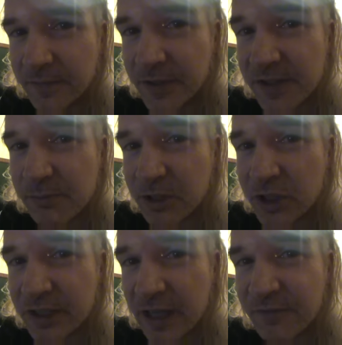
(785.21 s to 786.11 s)
There's a bunch
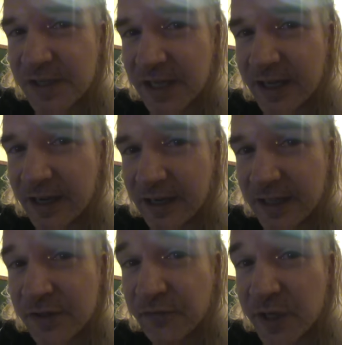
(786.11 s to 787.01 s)
of FSA
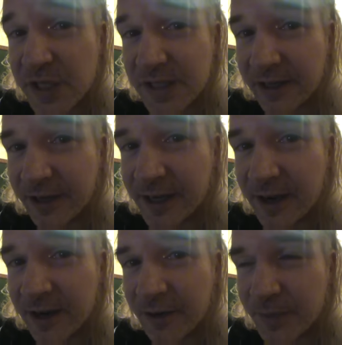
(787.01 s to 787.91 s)
guys, Free Syrian
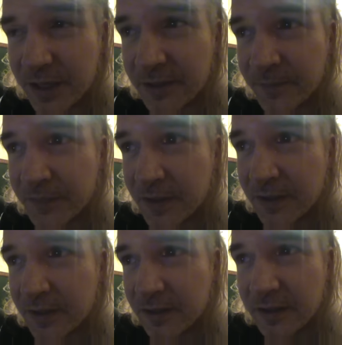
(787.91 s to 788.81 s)
Army,
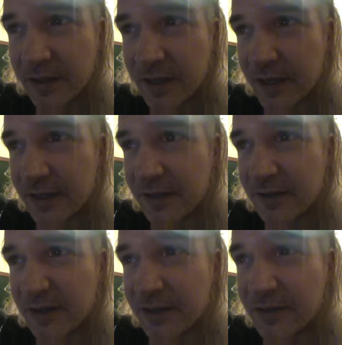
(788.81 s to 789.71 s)

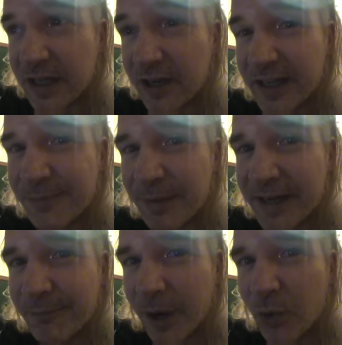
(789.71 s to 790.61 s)
and they got hit by
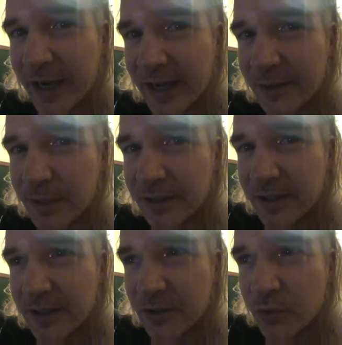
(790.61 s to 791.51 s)
a Moab,
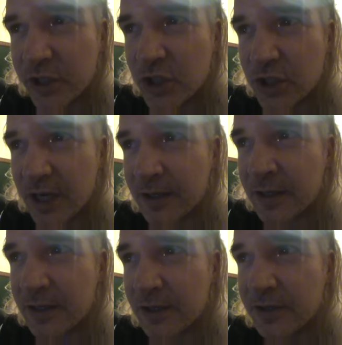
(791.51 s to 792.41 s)
which, you
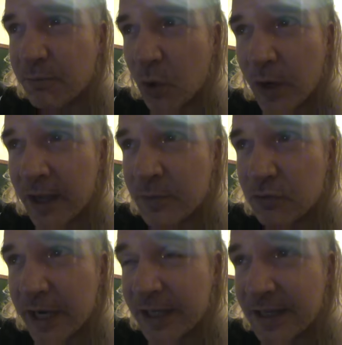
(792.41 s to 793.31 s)
know, the Moab, you
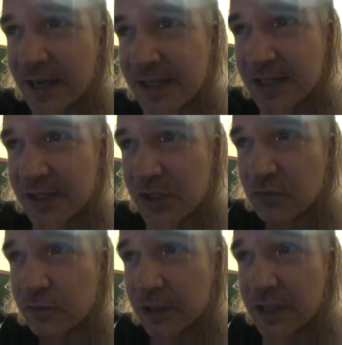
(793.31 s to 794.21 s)
recognize it because it's a
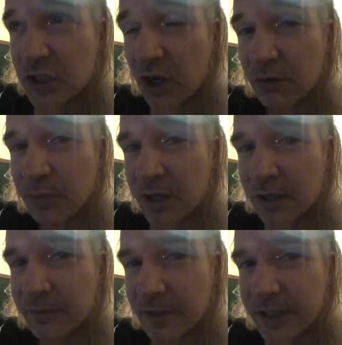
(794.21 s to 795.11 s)
really tall
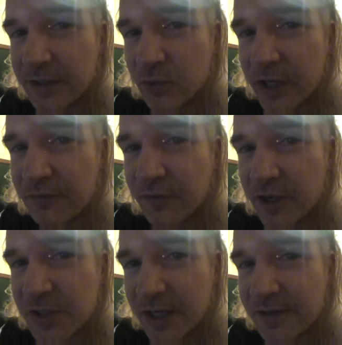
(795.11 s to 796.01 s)
bomb. Like, the way it
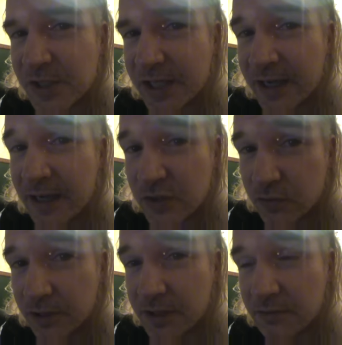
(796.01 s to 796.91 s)
falls out of the sky, it's
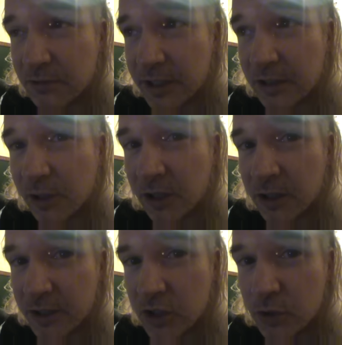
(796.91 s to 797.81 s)
really, like,
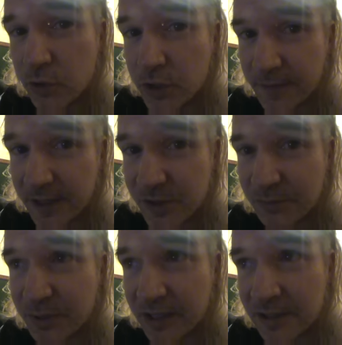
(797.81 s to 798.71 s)
long, huge,
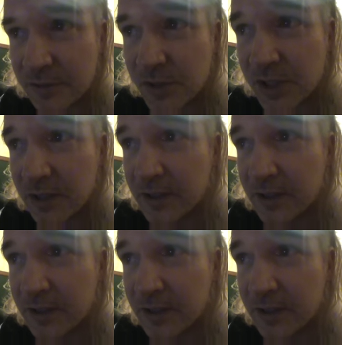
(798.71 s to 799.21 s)
1,000 pounds.